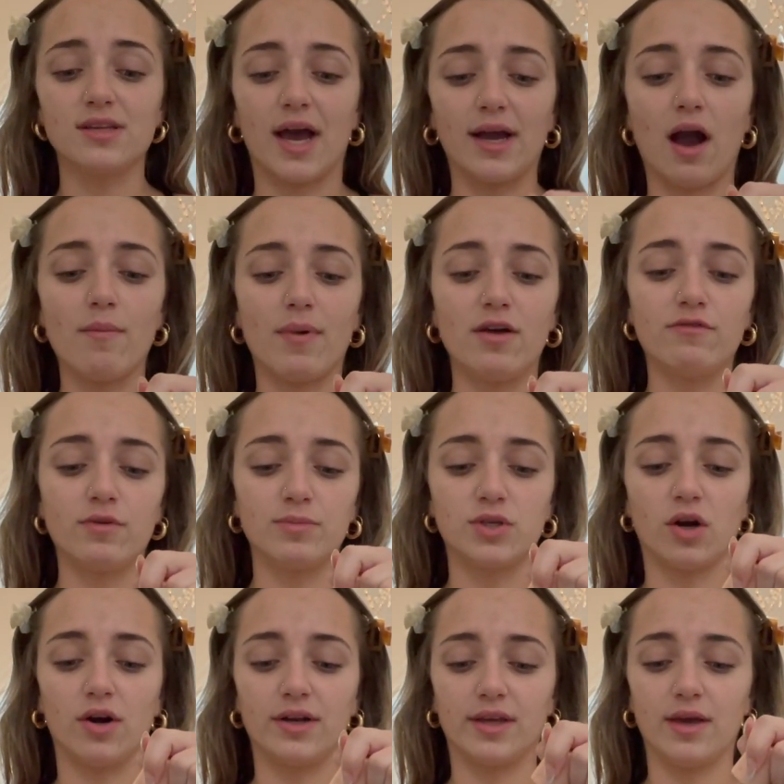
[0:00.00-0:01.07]
I got mine from
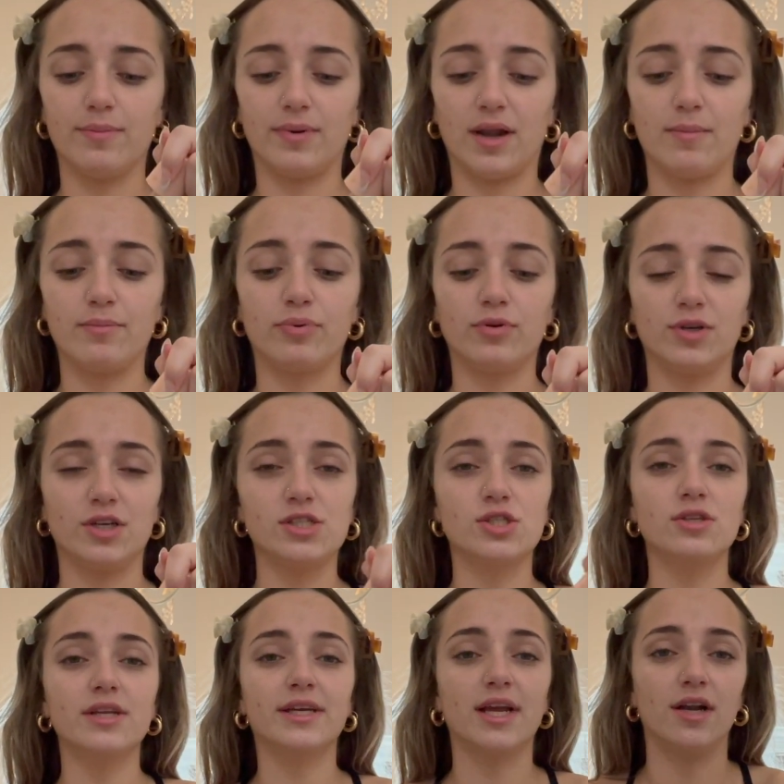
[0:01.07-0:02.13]
Target, but I'm pretty
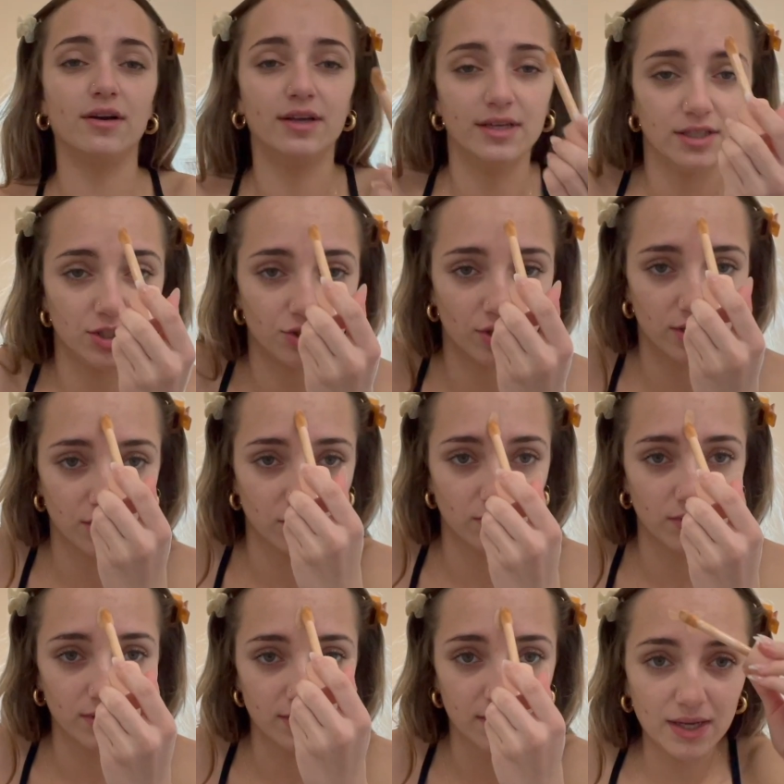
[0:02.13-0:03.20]
sure they carry it in
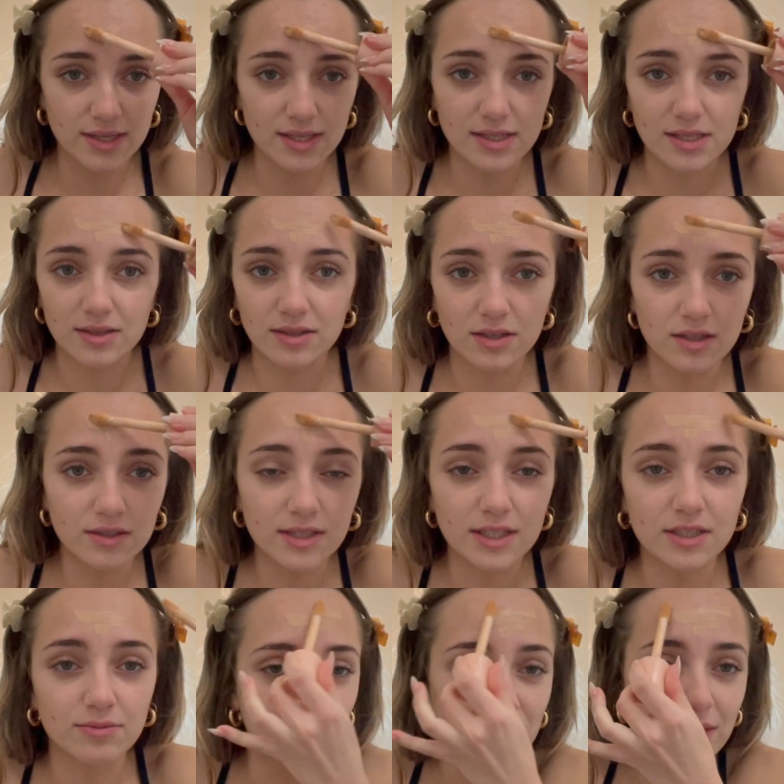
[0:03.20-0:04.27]
drugstores because it's
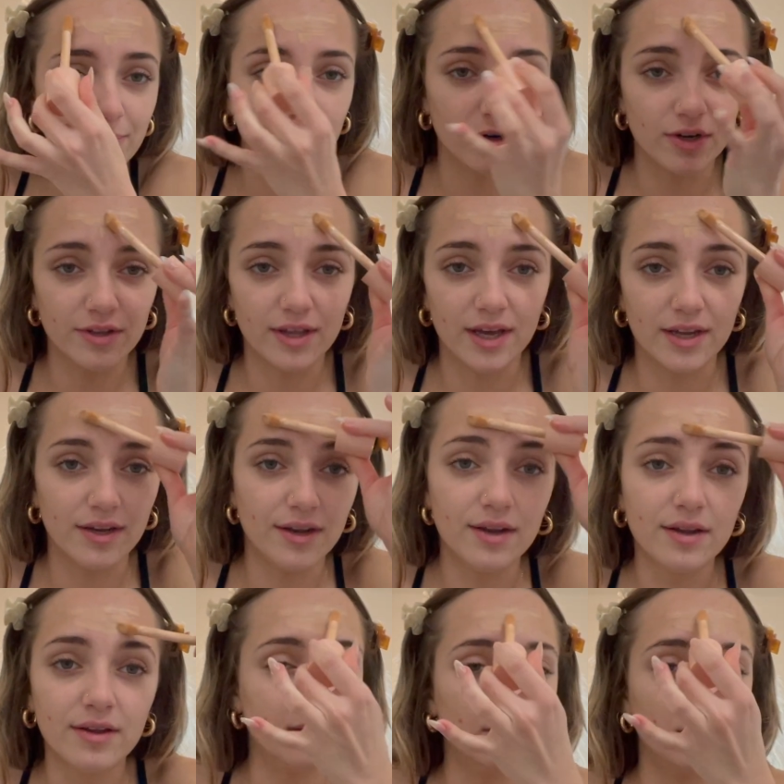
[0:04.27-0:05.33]
literally cheaper
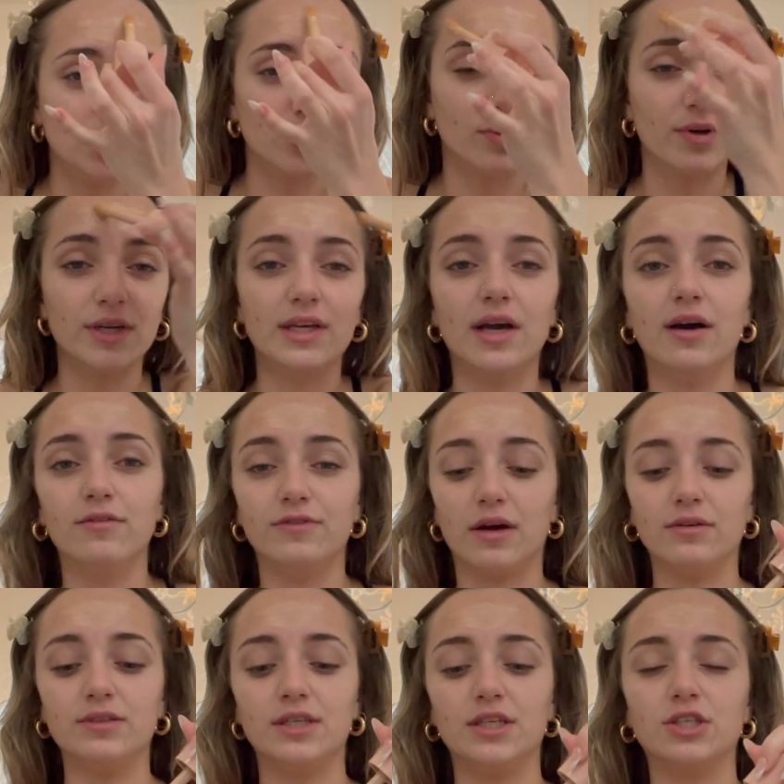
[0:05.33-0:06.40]
than the majority of
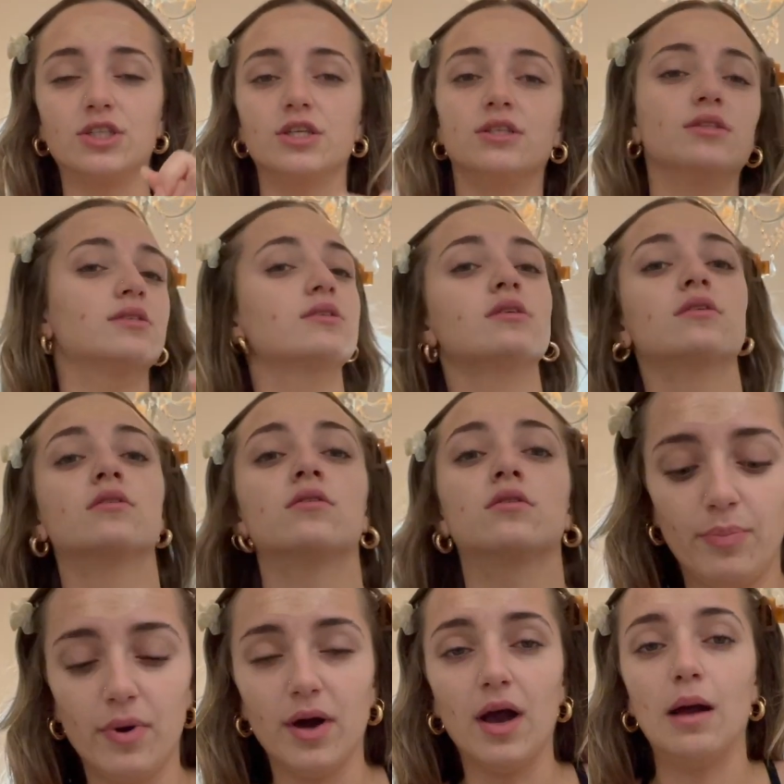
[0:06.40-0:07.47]
foundations.
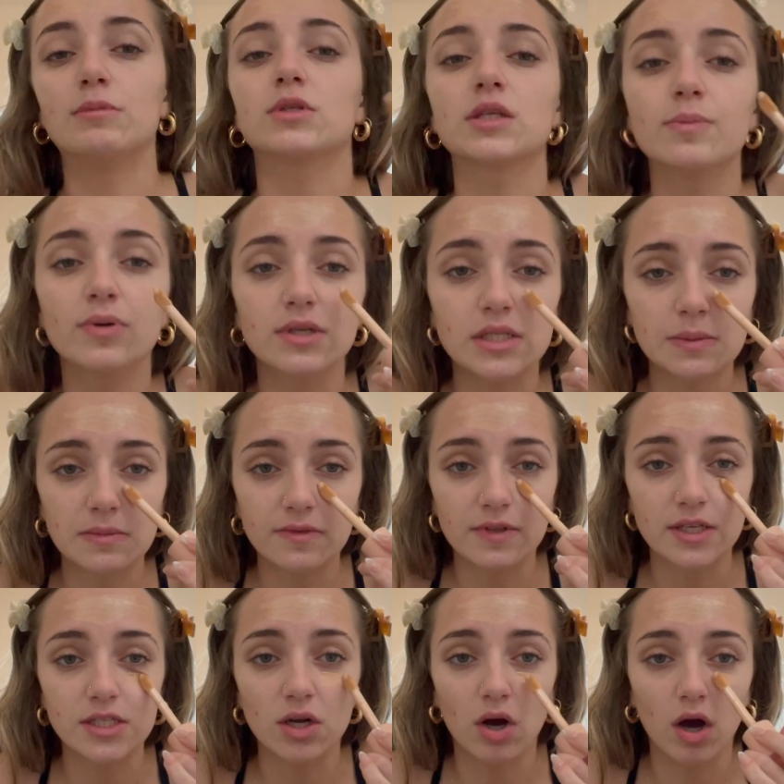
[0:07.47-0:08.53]
But I'm just gonna put some of
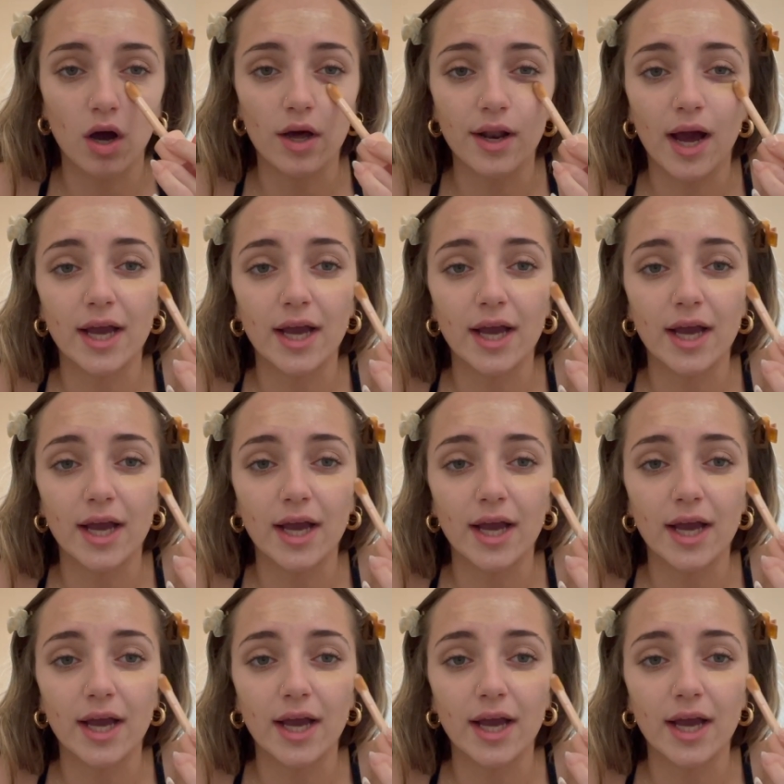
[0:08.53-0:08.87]
this on.